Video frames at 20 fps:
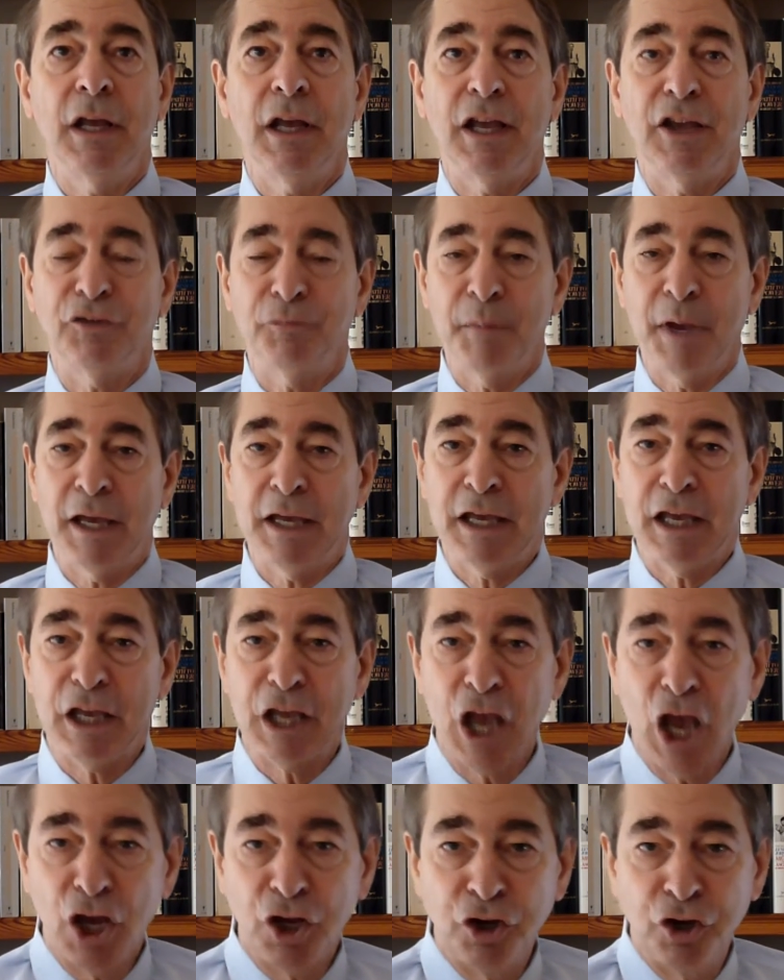is
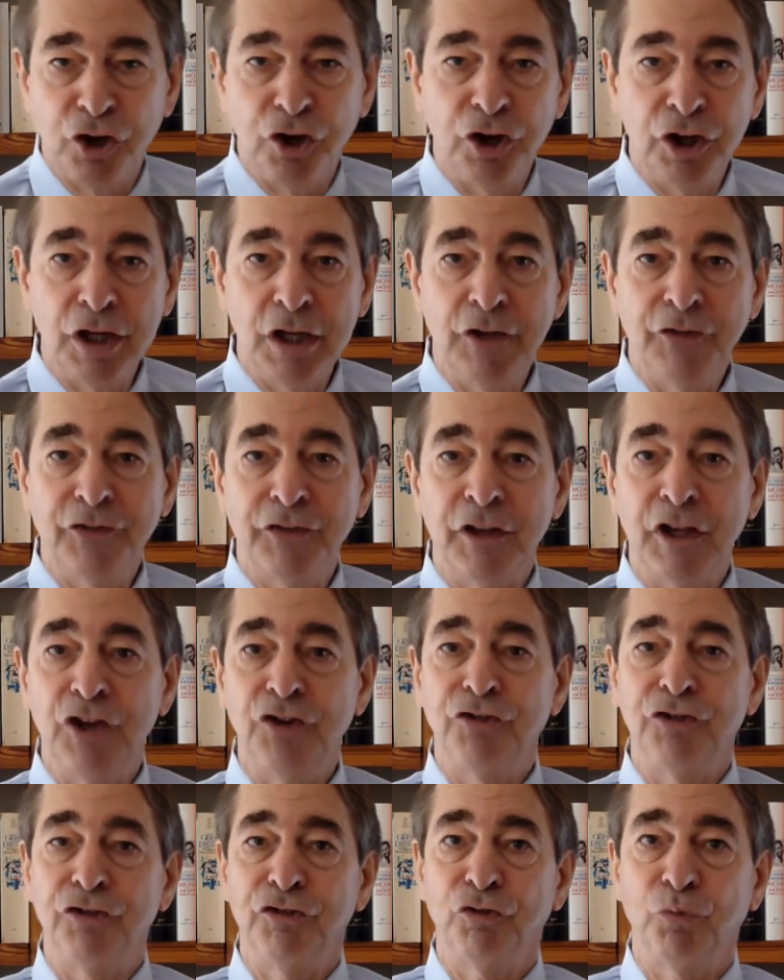making good
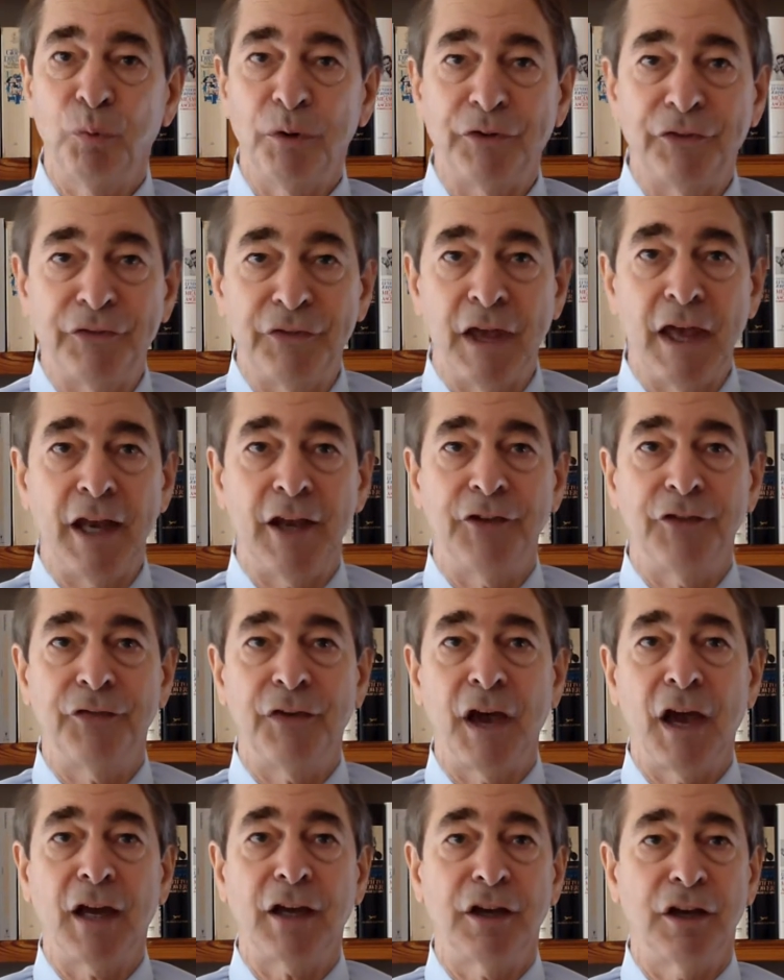decisions which
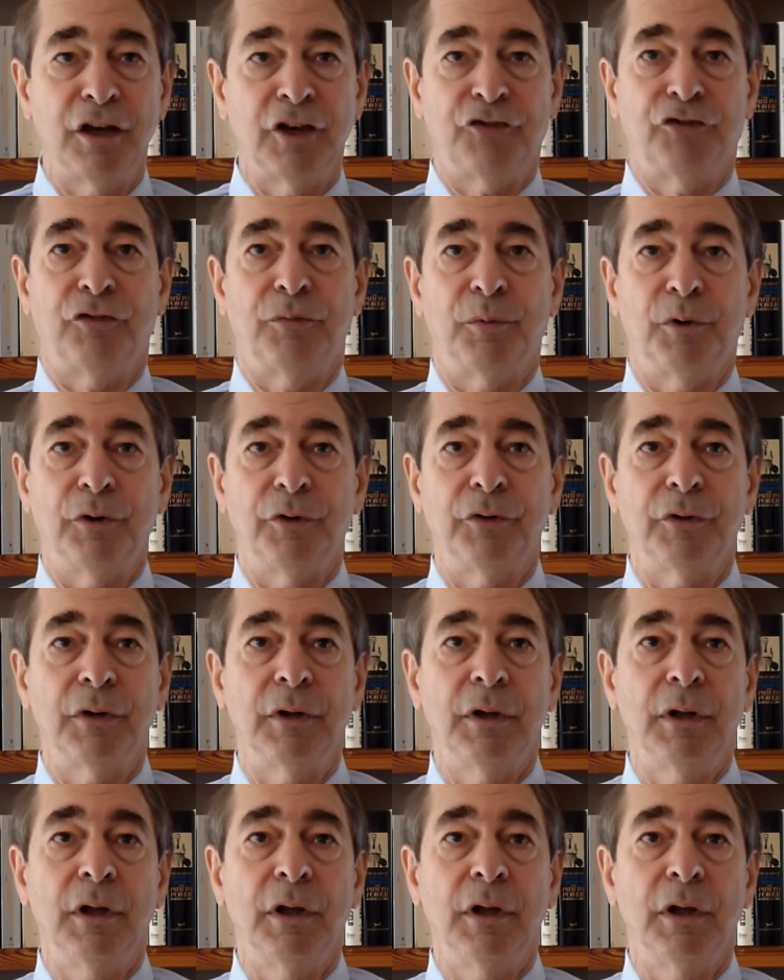satisfy customers.